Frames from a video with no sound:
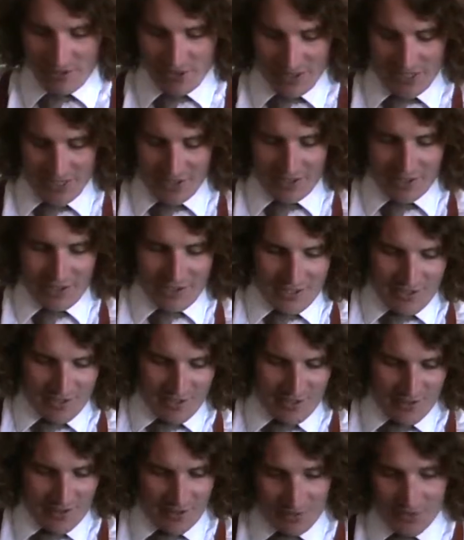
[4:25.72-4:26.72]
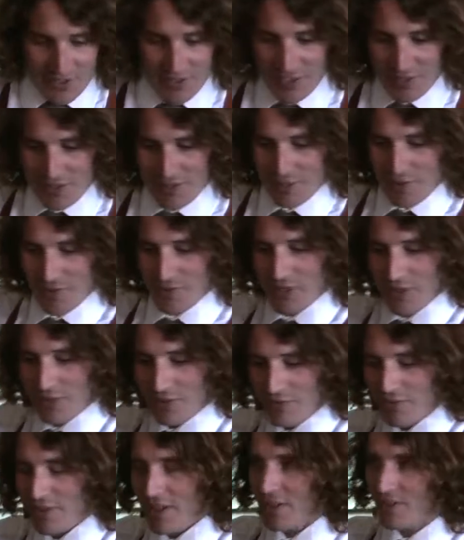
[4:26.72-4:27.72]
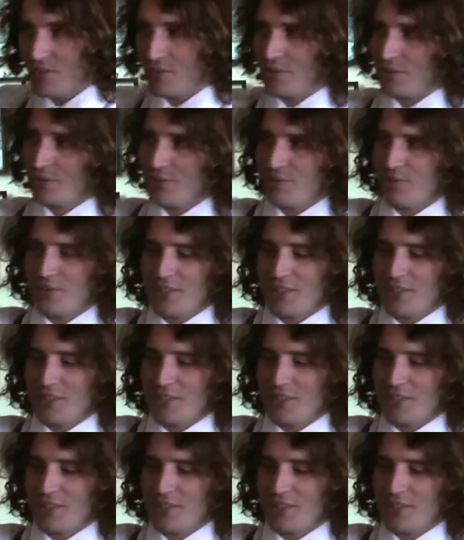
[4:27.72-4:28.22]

got to go to obviously the World Finals,